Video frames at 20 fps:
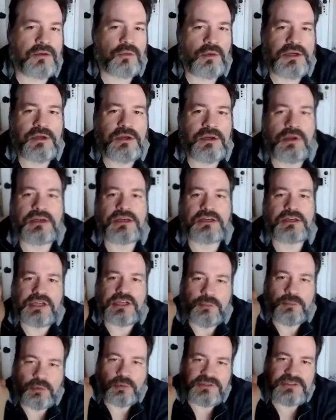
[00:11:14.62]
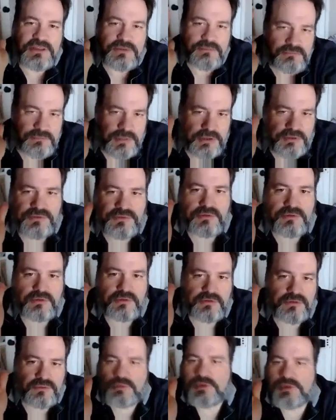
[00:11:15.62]
What do you want in a job? What's the
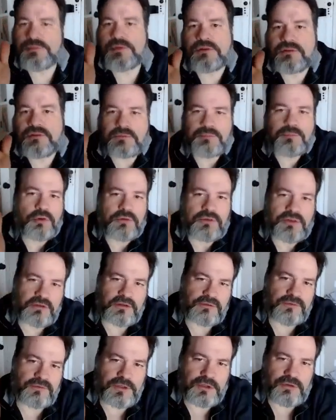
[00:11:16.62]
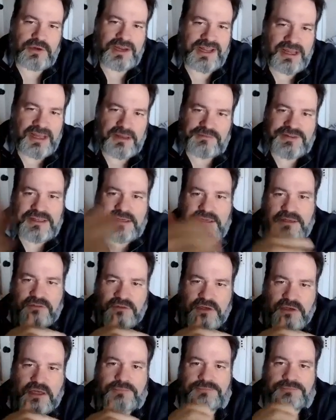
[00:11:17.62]
three most important things for you to have in a
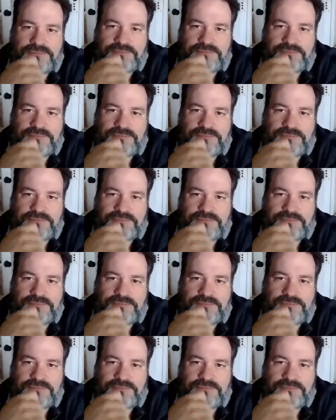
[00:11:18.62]
job?